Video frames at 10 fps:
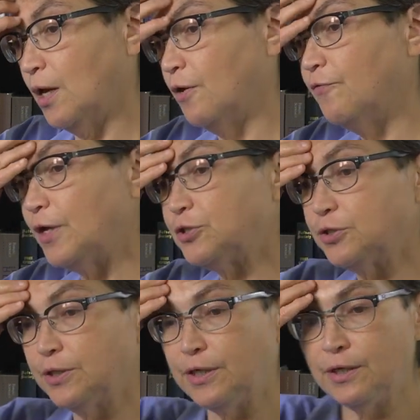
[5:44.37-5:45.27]

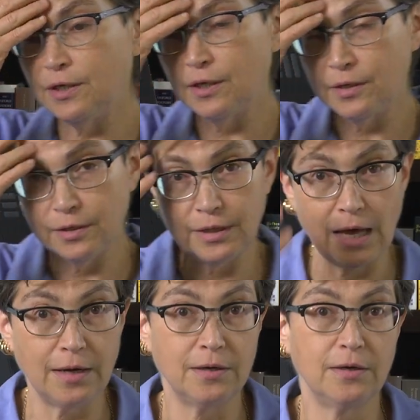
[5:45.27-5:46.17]
Eventually,
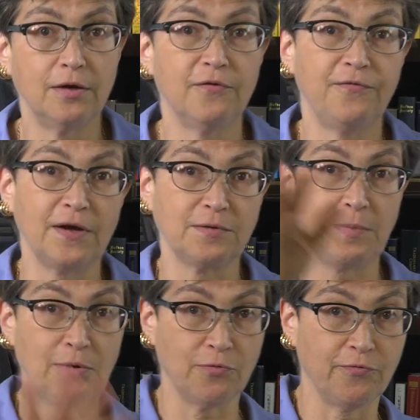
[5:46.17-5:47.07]
that effect
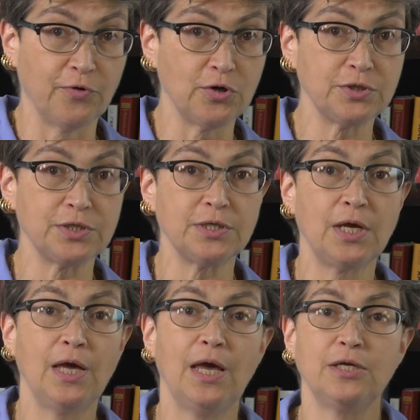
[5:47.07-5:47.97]
may reverse,
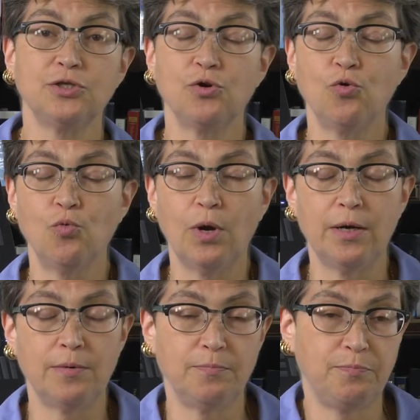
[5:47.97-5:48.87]
and so
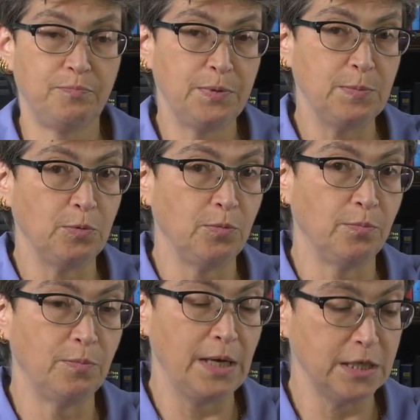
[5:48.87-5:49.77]
what
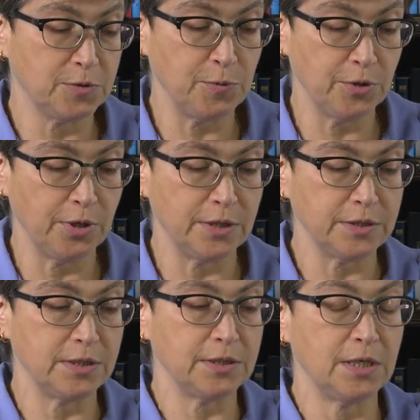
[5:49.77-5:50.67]
people may
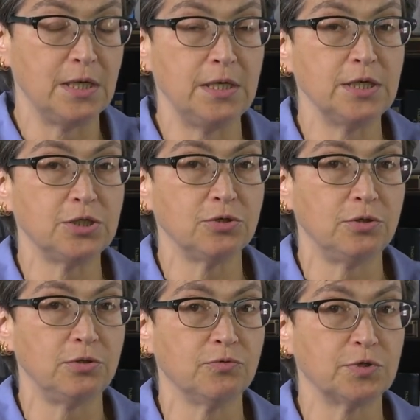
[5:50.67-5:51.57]
experience is an
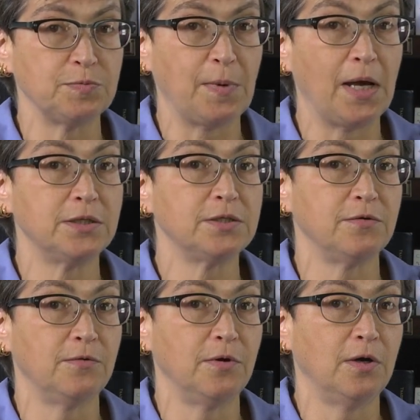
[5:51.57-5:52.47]
initial response
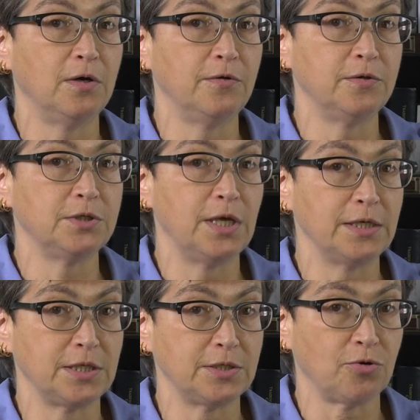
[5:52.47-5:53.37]
uh, uh, to
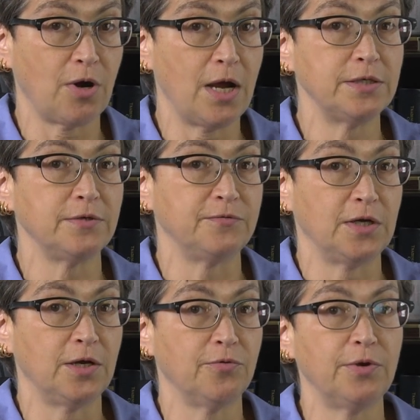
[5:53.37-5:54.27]
SSRIs of
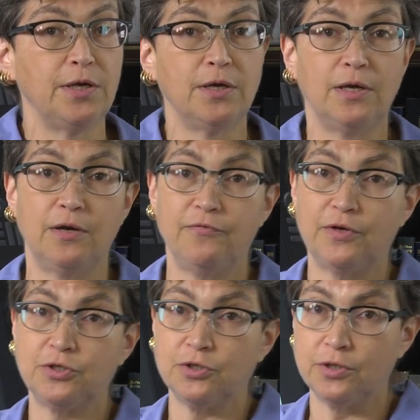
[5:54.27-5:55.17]
diarrhea and
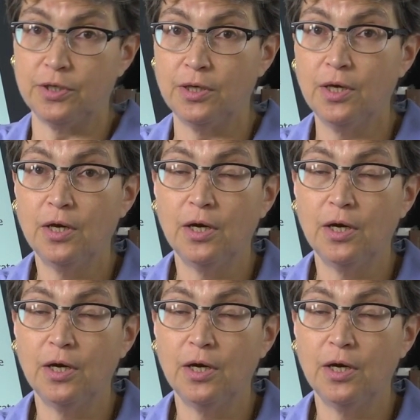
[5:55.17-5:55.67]
eventually